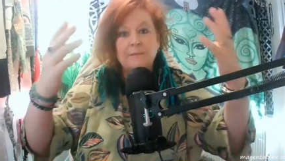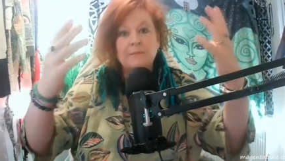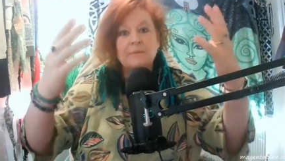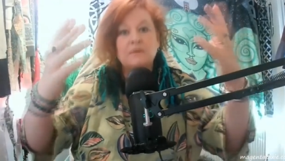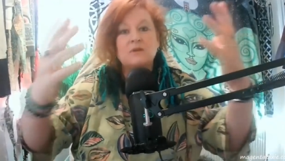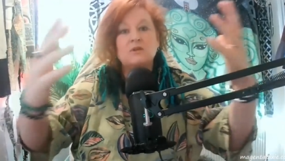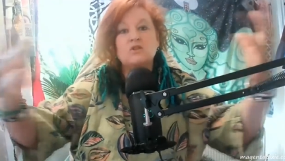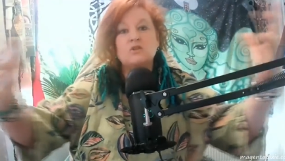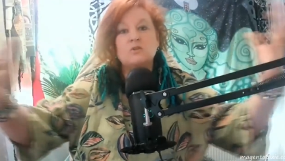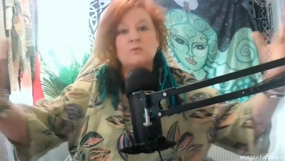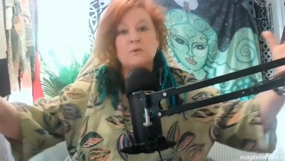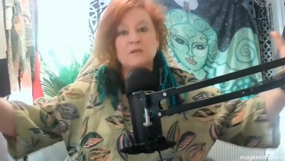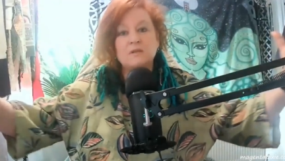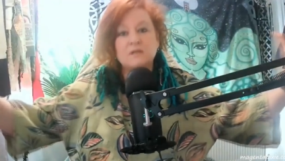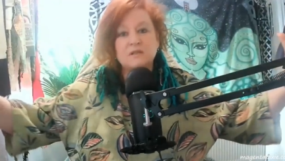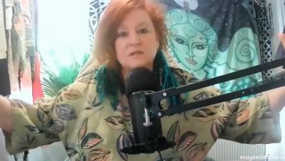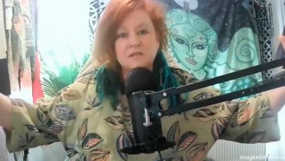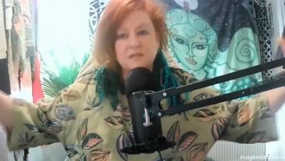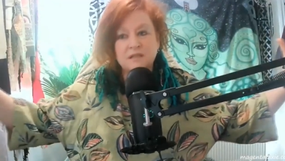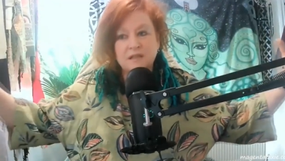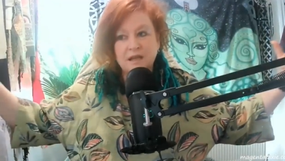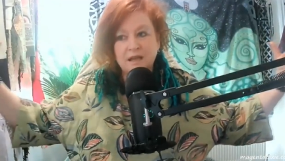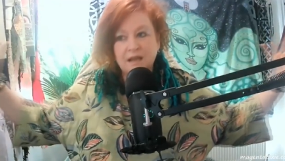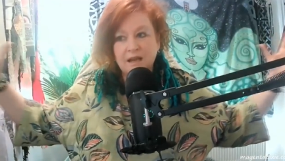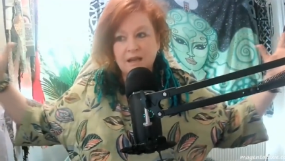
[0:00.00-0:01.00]
because you are
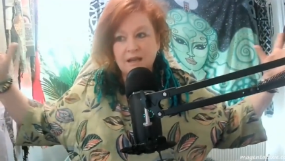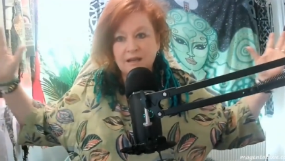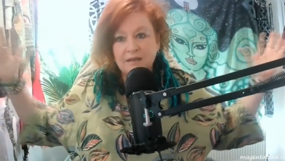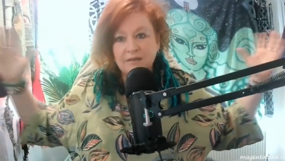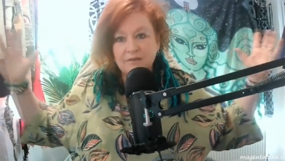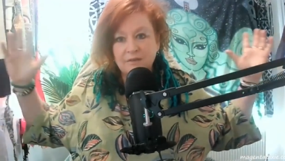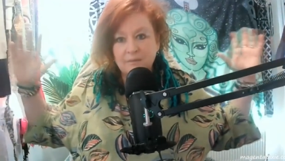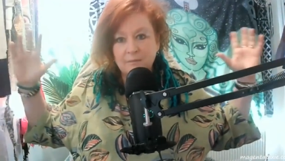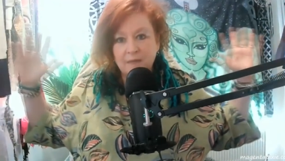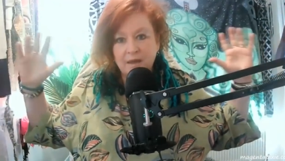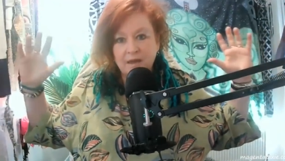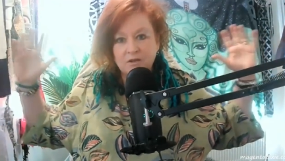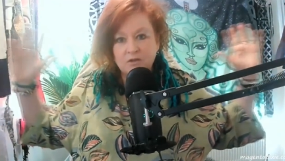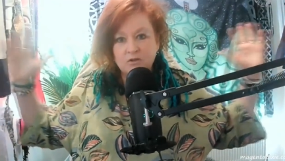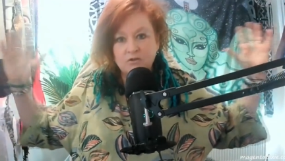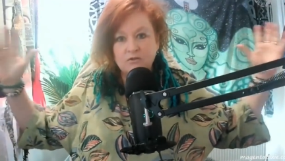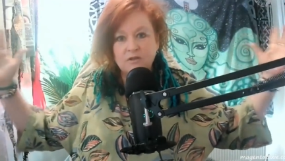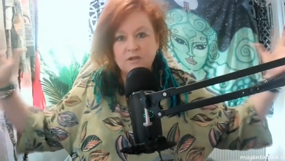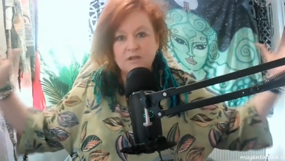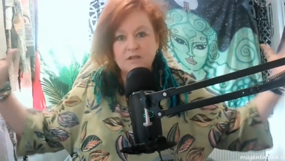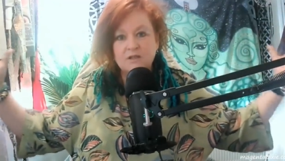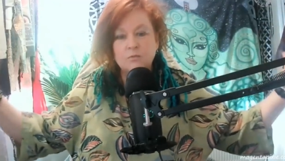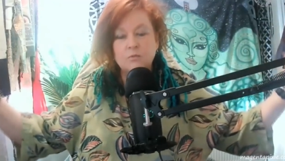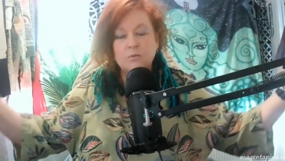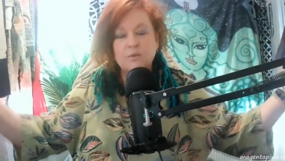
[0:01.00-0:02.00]
sealing the
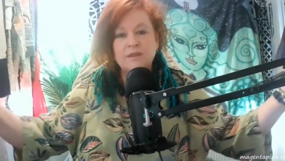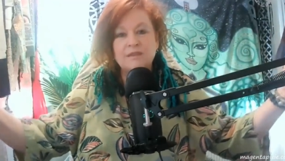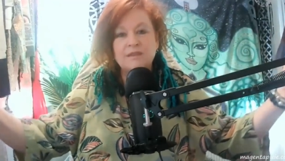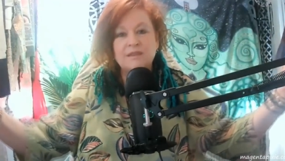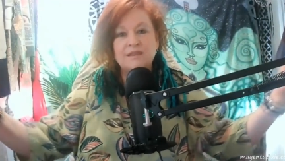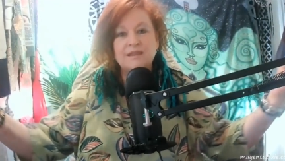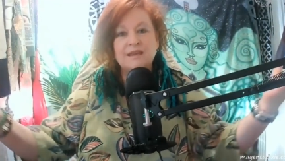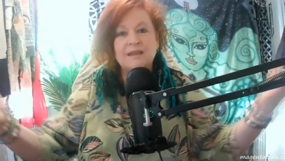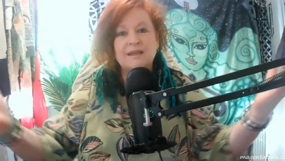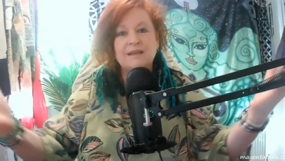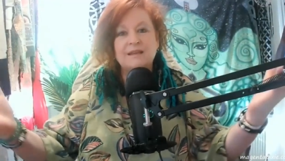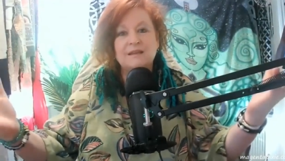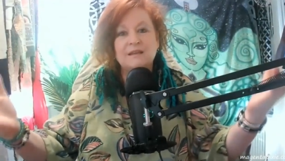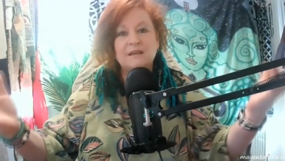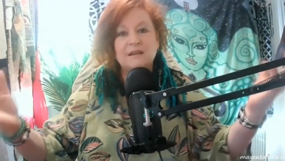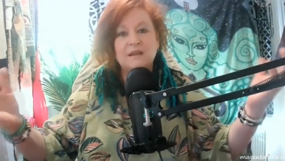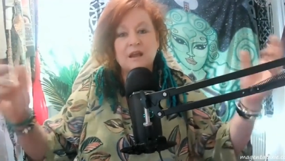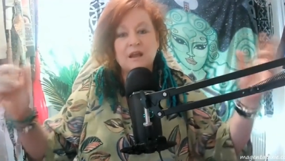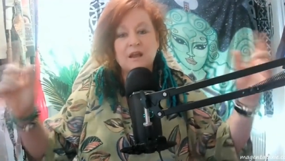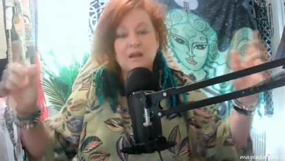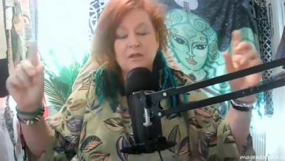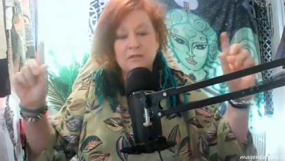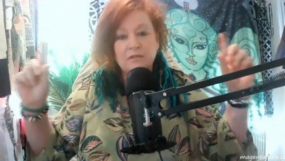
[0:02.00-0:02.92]
matrix within